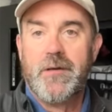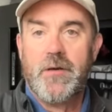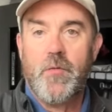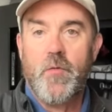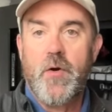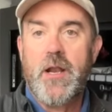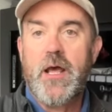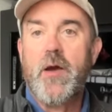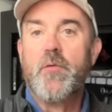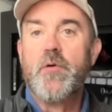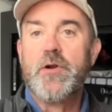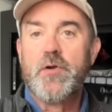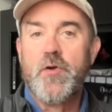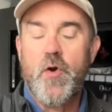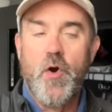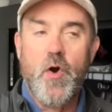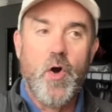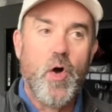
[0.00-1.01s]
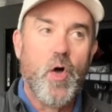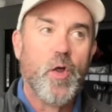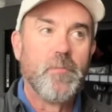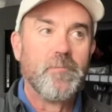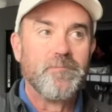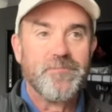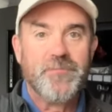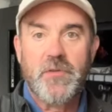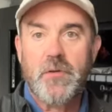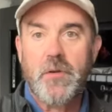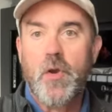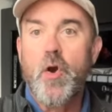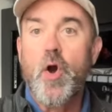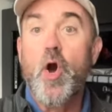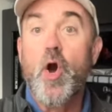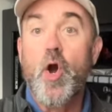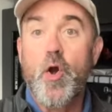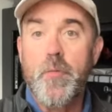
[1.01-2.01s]
what I would call
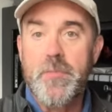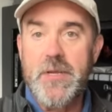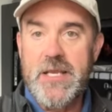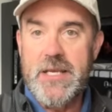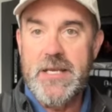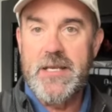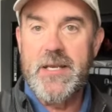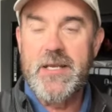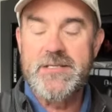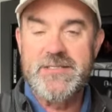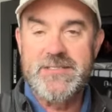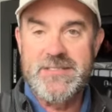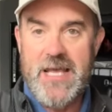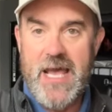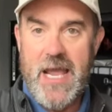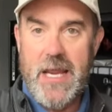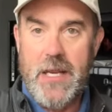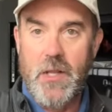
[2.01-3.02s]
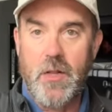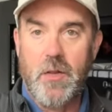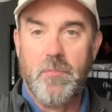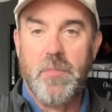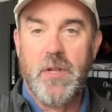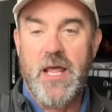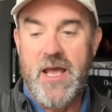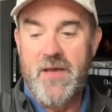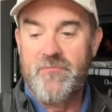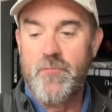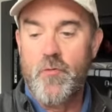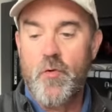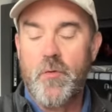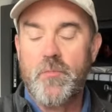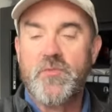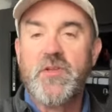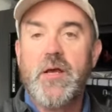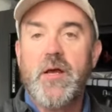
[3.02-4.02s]
carbine style
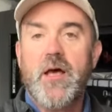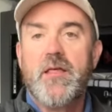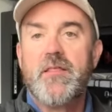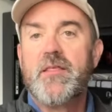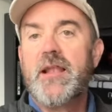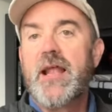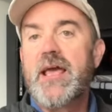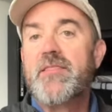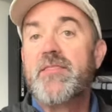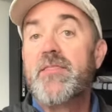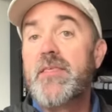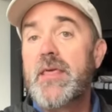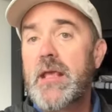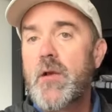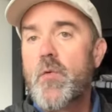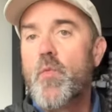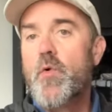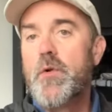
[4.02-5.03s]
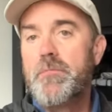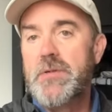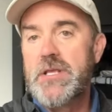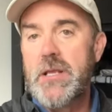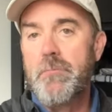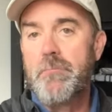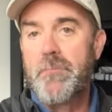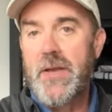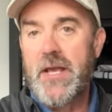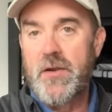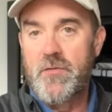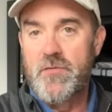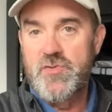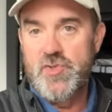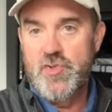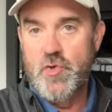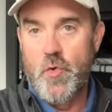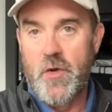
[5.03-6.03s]
platforms that I think would be a better
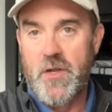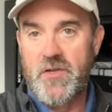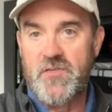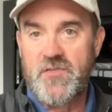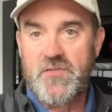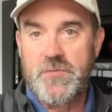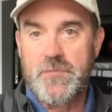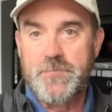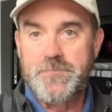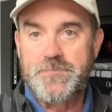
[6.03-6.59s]
choice.